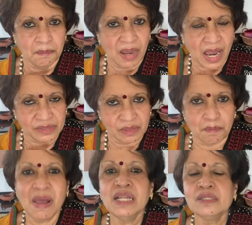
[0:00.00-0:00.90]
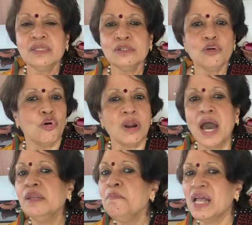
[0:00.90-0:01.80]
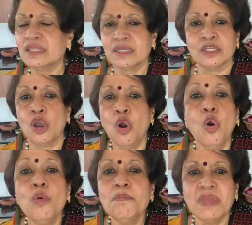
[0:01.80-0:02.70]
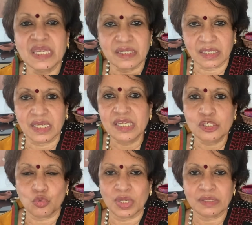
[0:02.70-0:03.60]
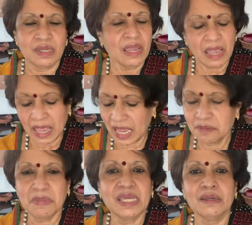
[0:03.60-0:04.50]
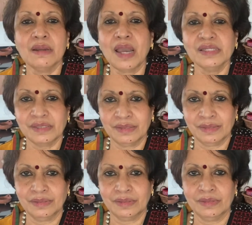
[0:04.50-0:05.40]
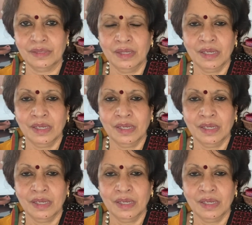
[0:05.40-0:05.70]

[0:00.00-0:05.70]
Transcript: either melted or unmelted homemade ghee to it, and make a nice,